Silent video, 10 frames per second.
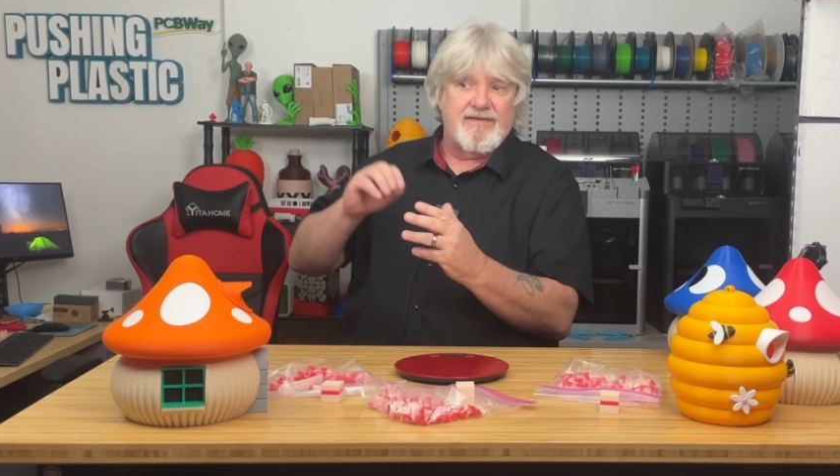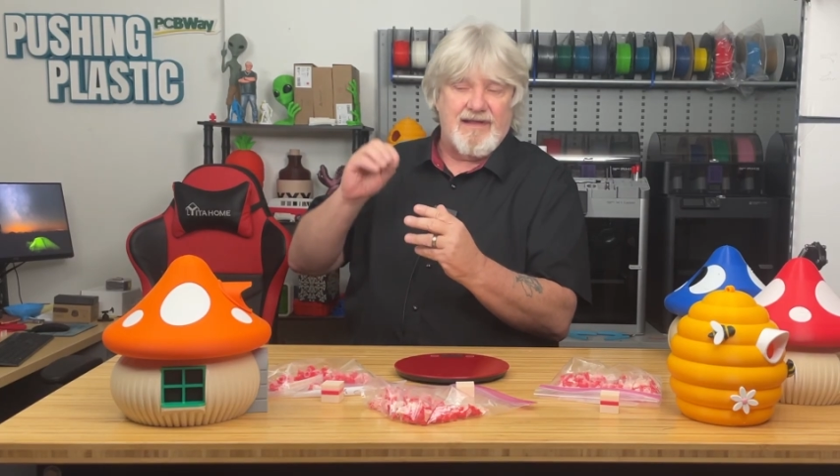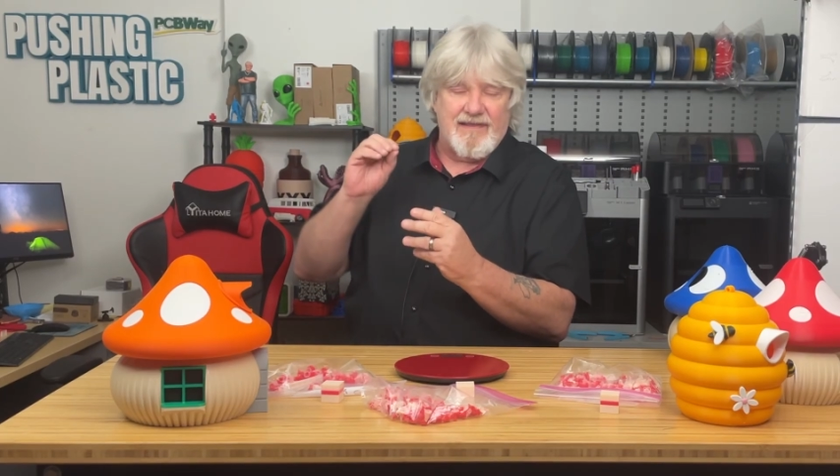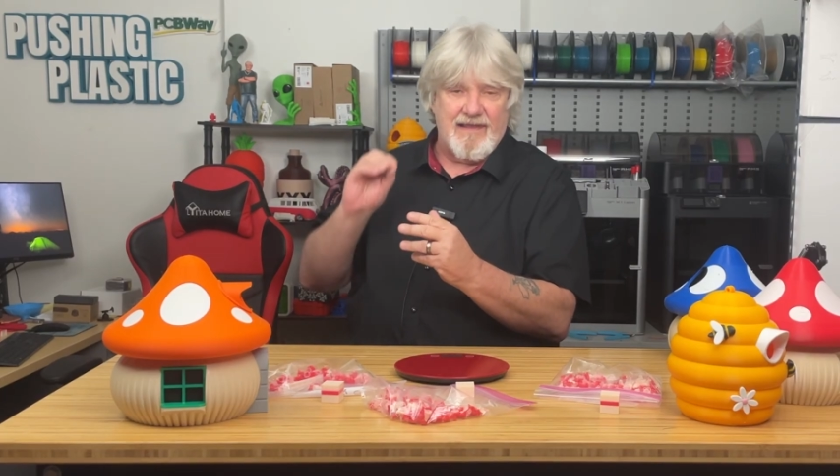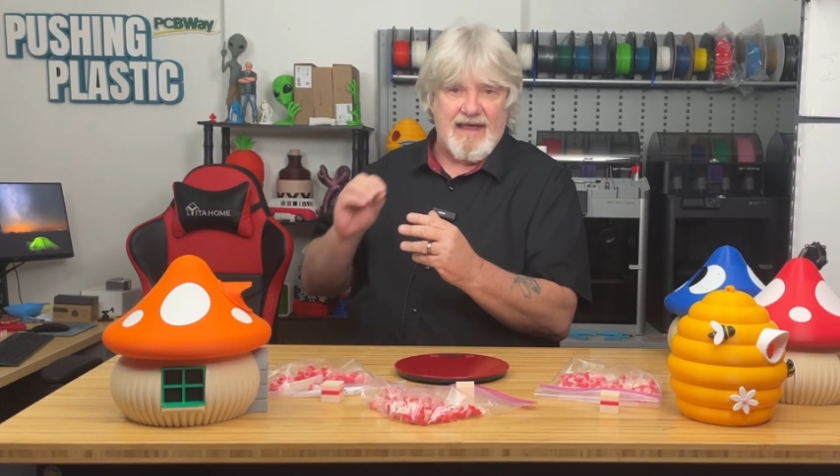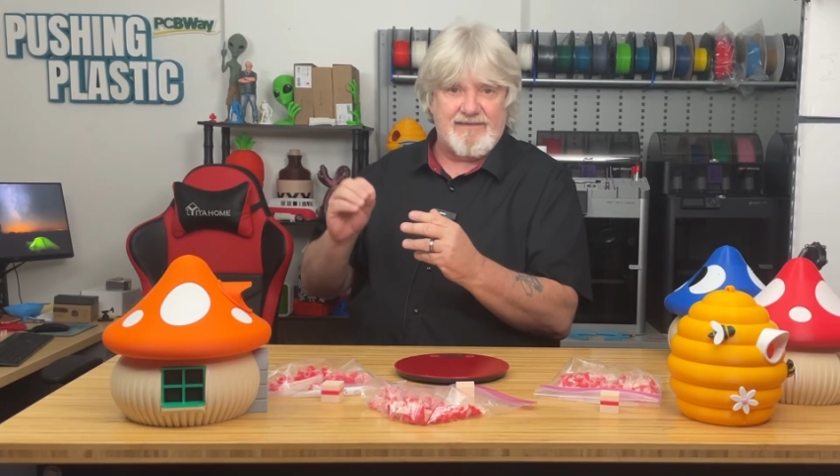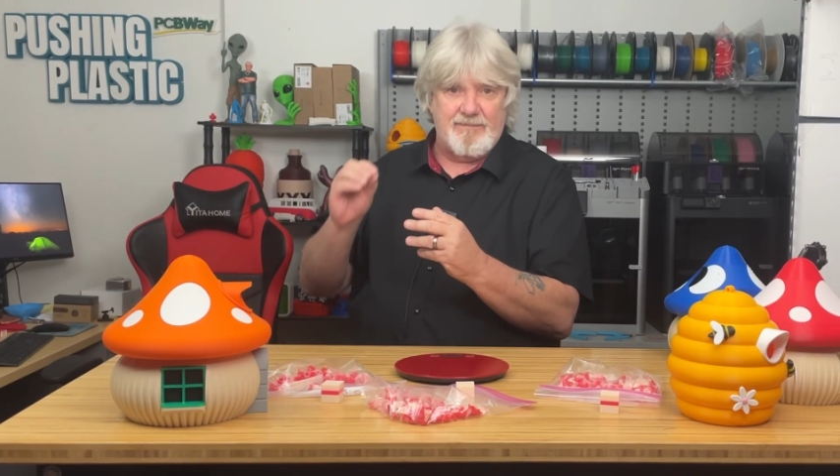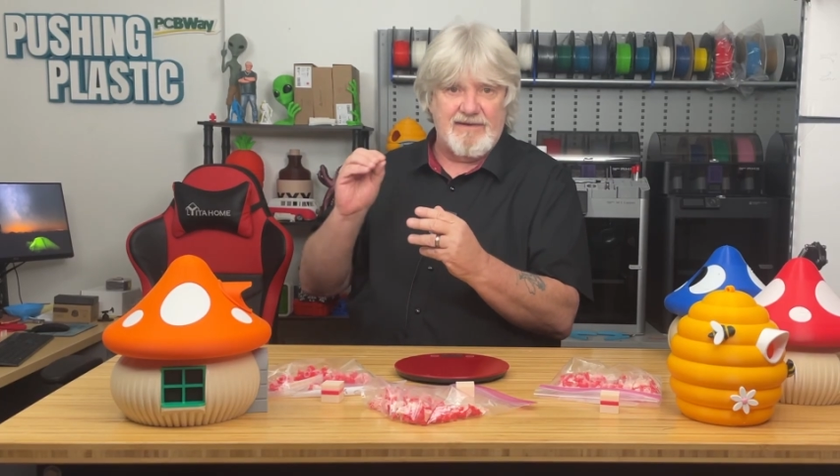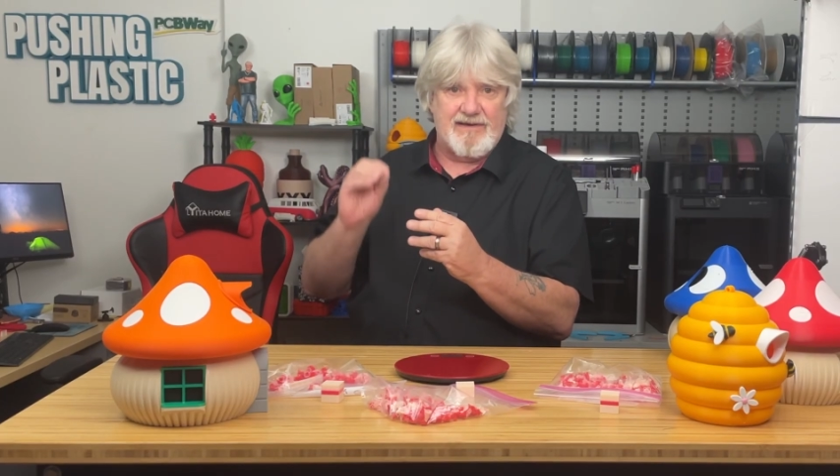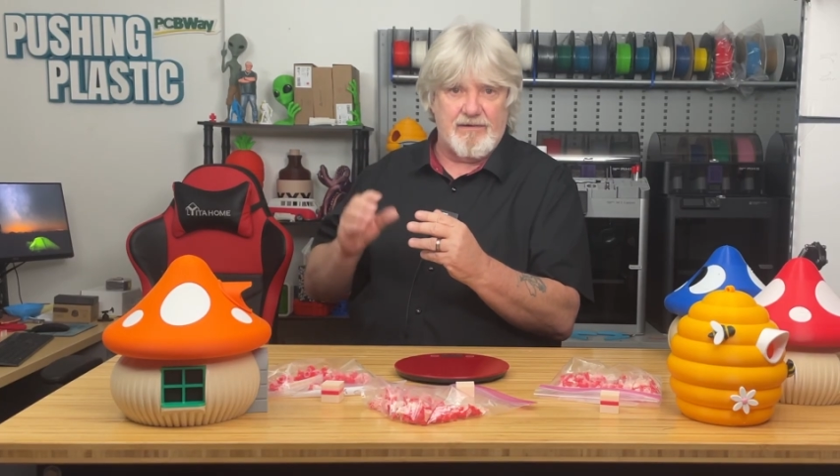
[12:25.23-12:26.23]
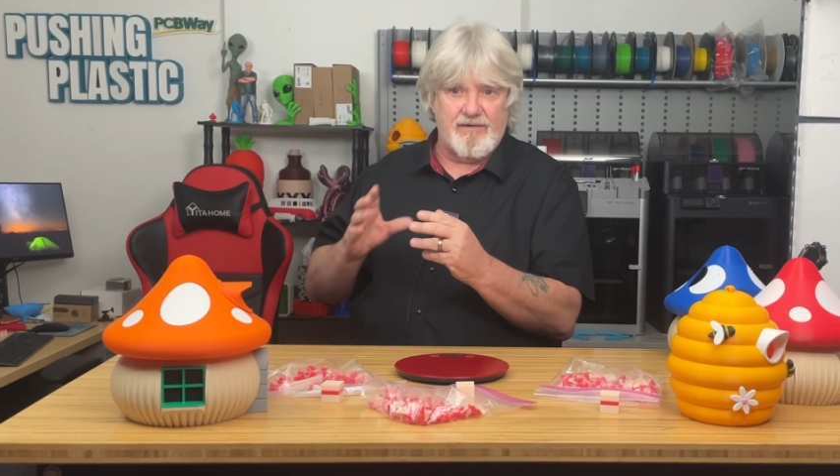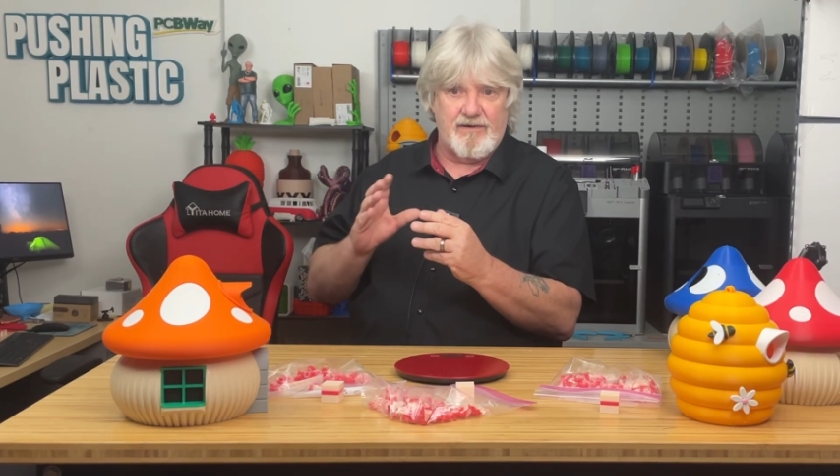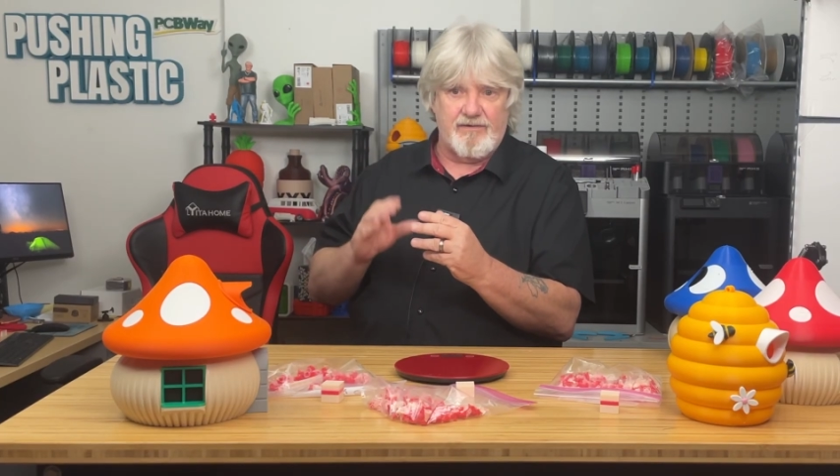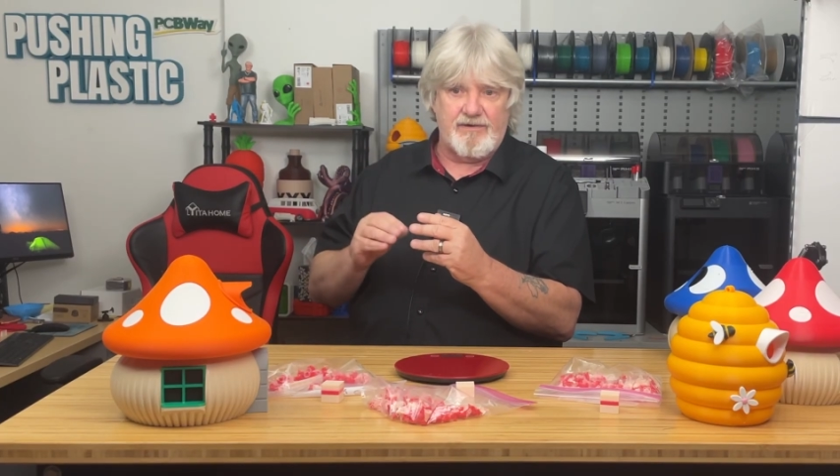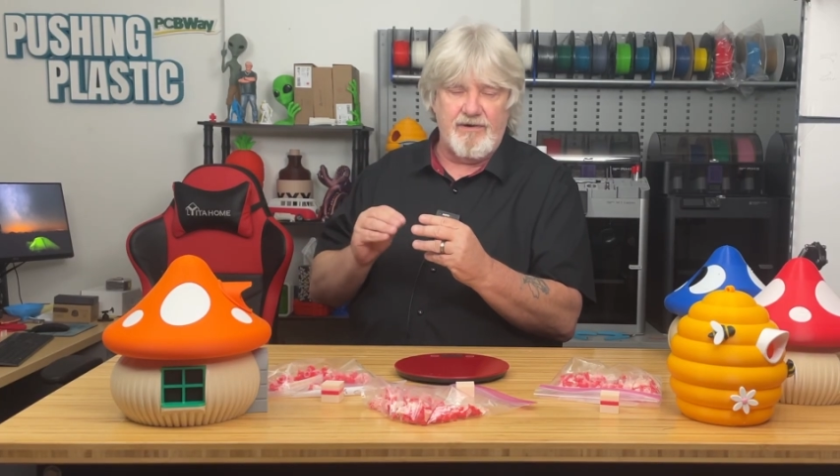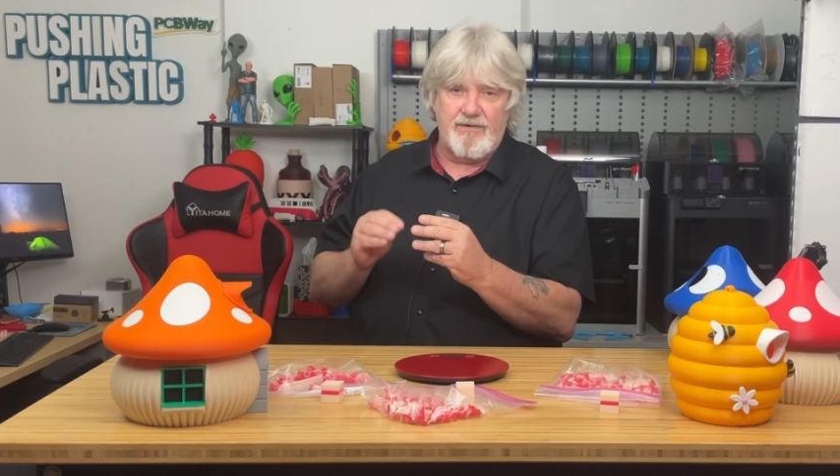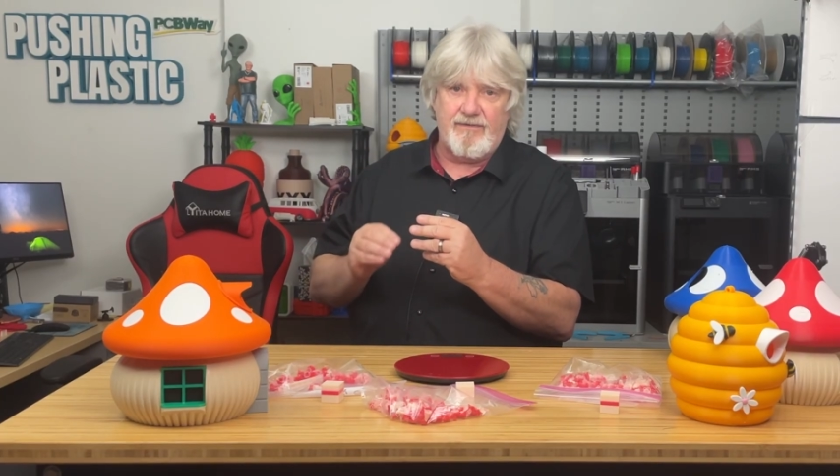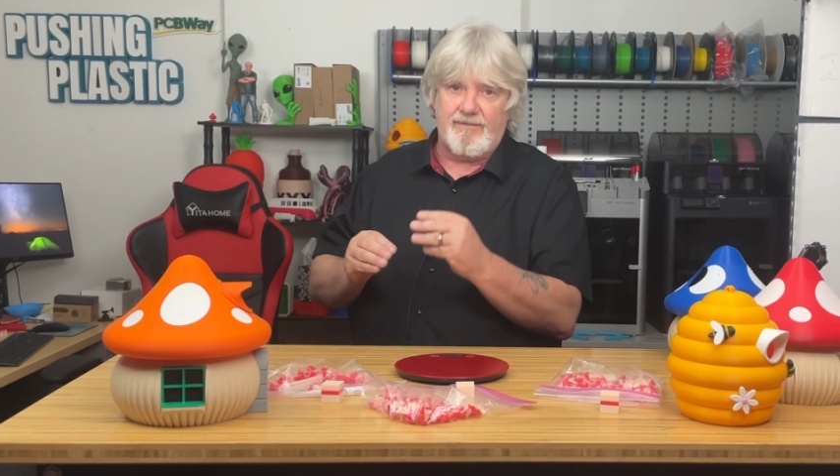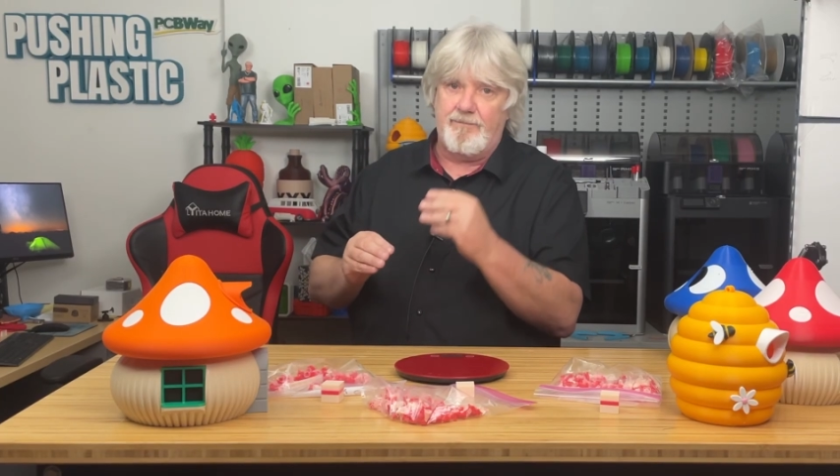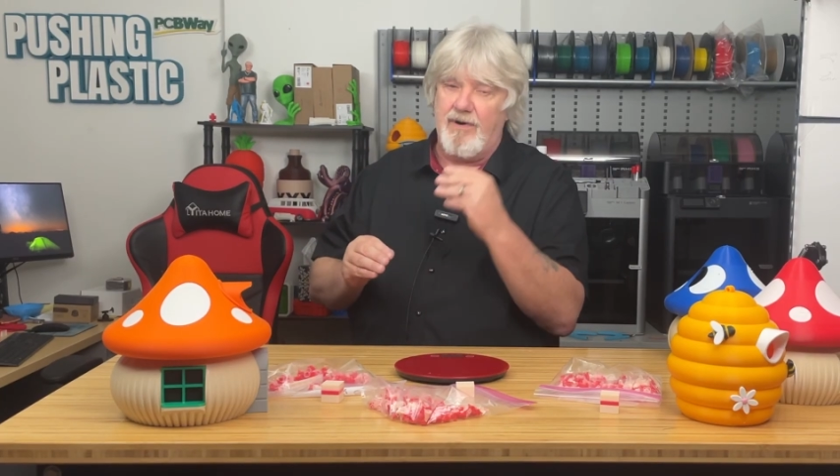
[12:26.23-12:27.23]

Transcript: the less material you'll use,